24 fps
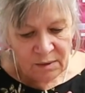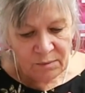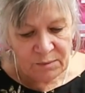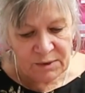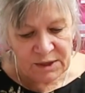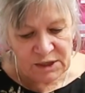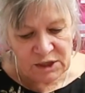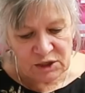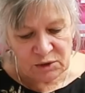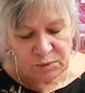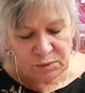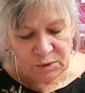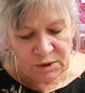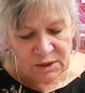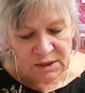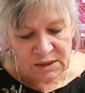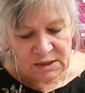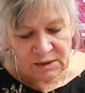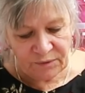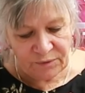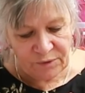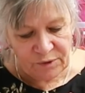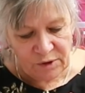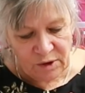which
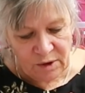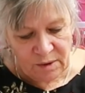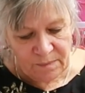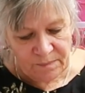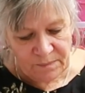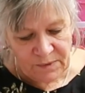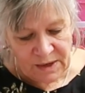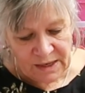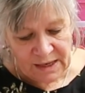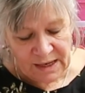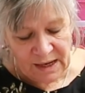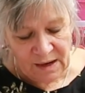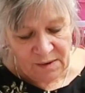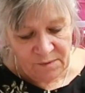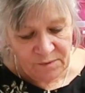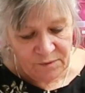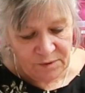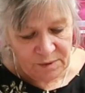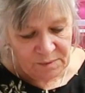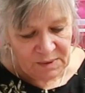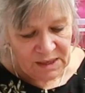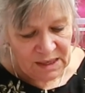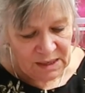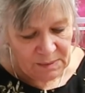was from, again
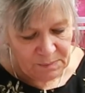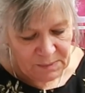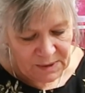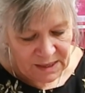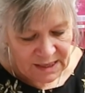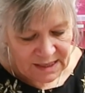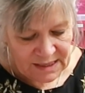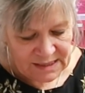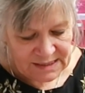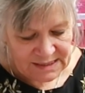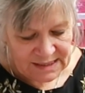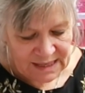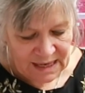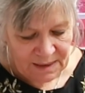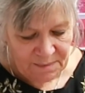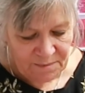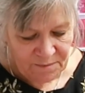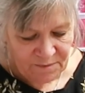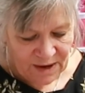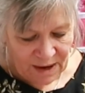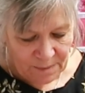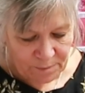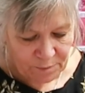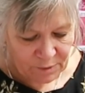from eBay, same
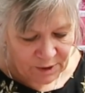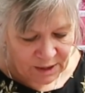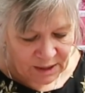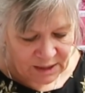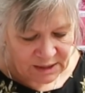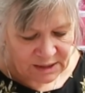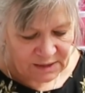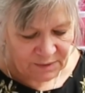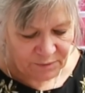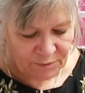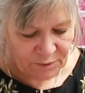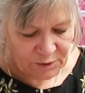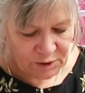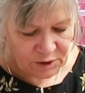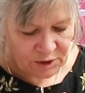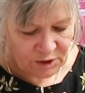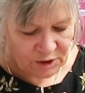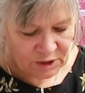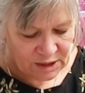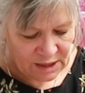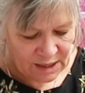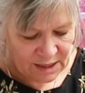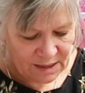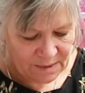fabric, different
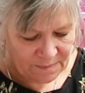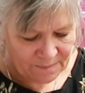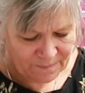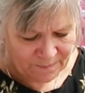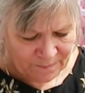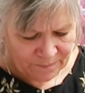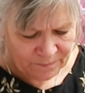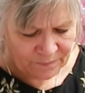colour.